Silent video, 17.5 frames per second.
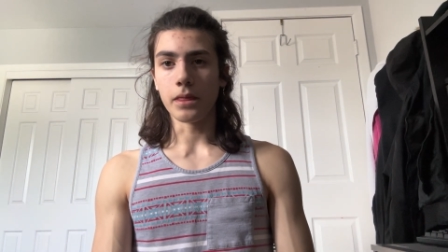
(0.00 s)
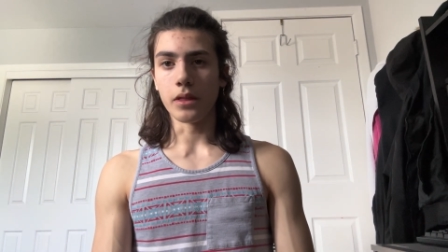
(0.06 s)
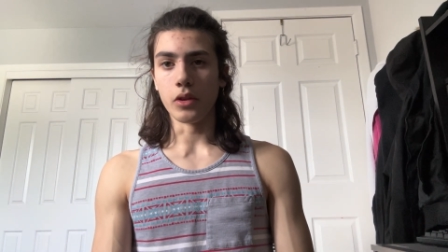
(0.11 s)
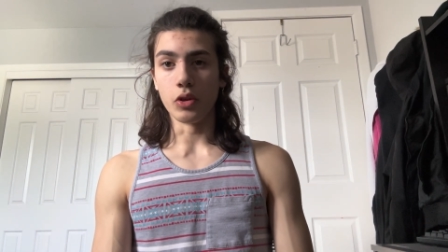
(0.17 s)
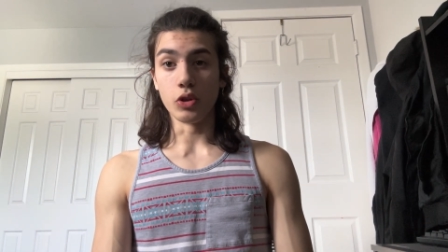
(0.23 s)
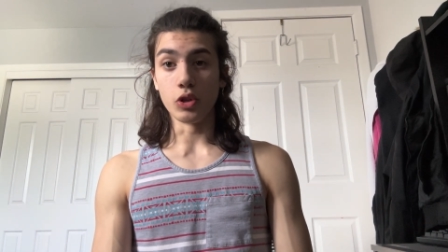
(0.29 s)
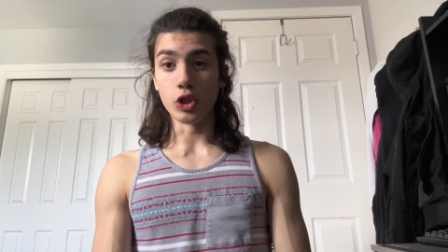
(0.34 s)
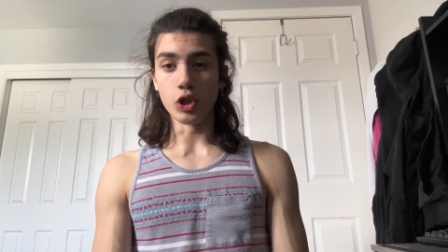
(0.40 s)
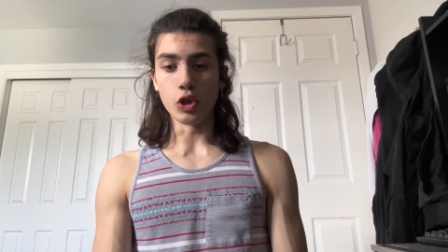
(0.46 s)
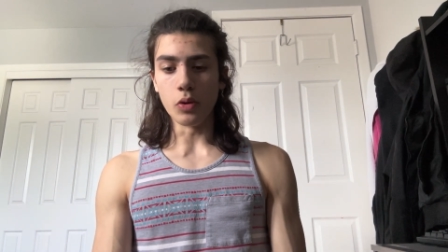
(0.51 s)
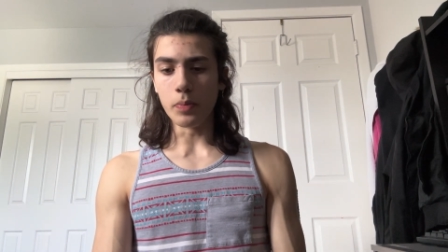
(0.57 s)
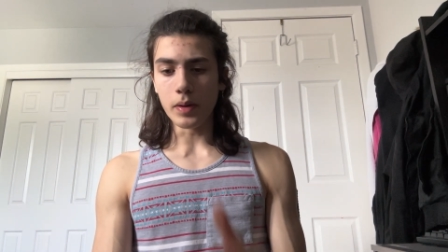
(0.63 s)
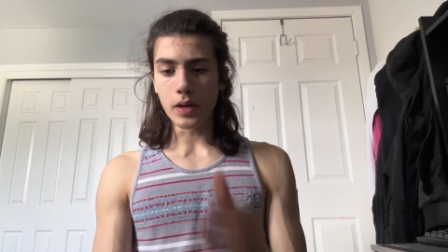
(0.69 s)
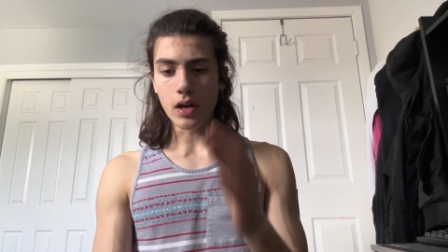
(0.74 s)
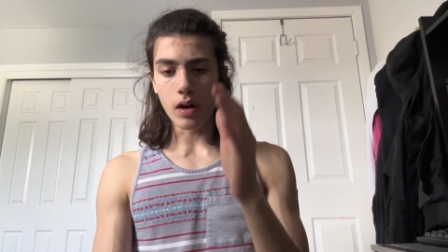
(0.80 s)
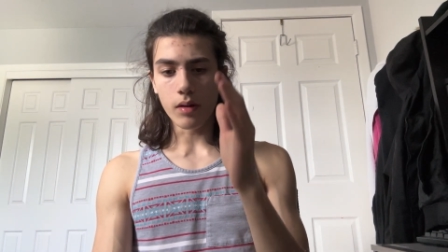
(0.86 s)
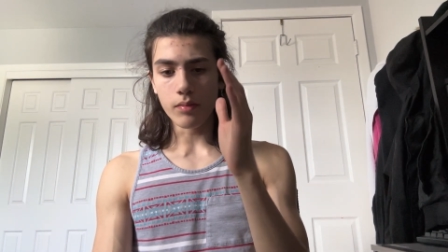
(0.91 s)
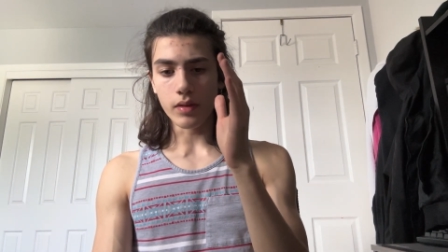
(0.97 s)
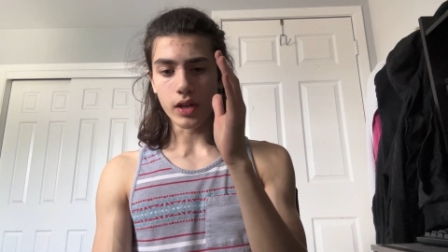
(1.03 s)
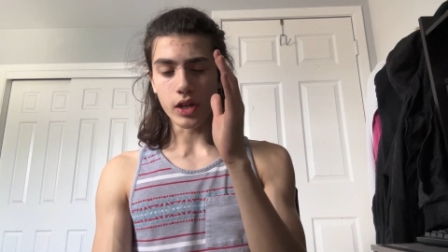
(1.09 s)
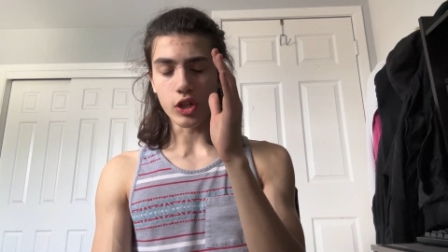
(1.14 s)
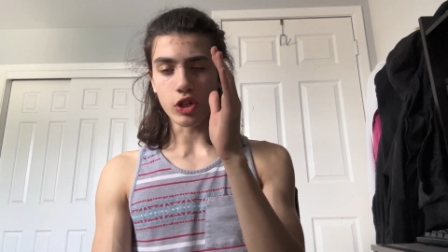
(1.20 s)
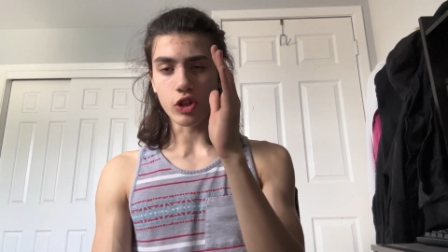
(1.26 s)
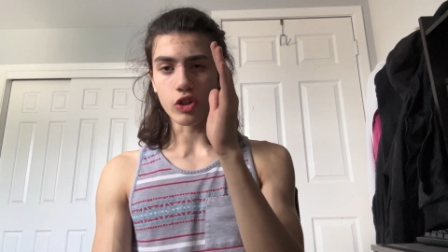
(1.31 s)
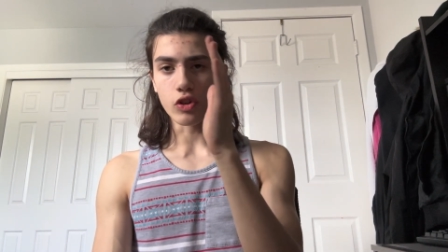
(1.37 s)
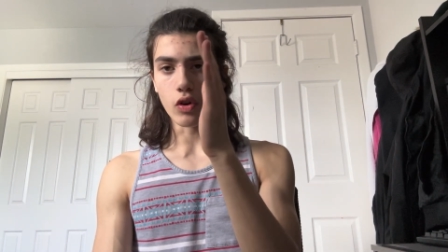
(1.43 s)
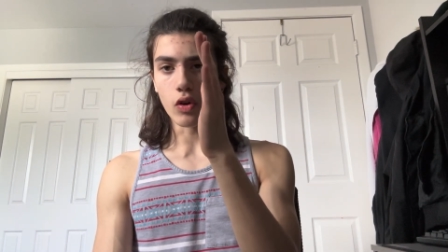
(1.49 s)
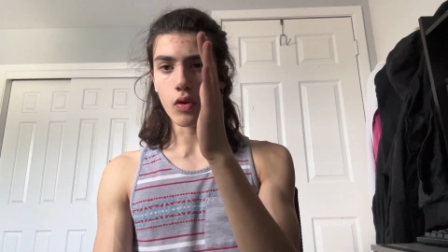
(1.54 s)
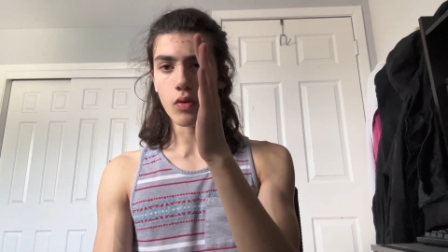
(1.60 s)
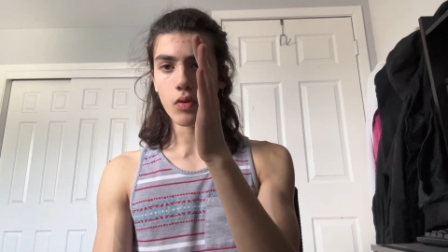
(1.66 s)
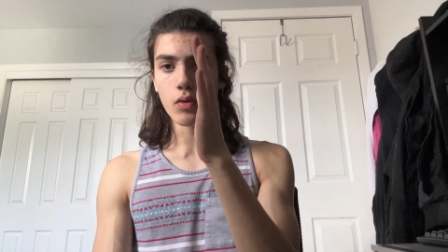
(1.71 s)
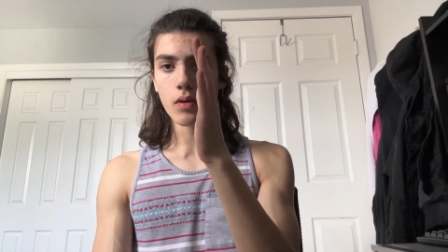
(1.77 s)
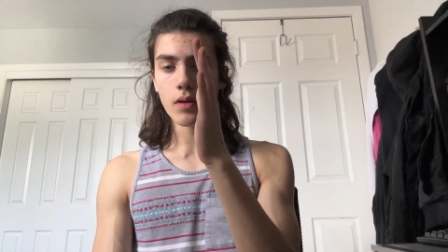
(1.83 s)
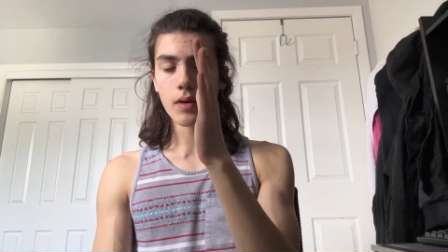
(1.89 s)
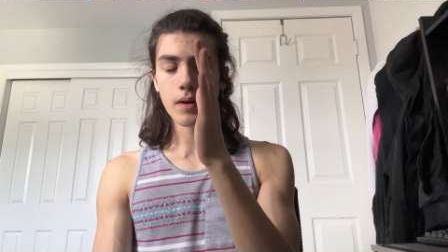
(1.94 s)
you you become like
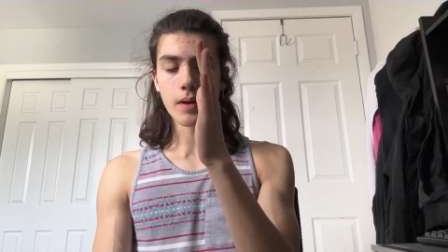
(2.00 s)
so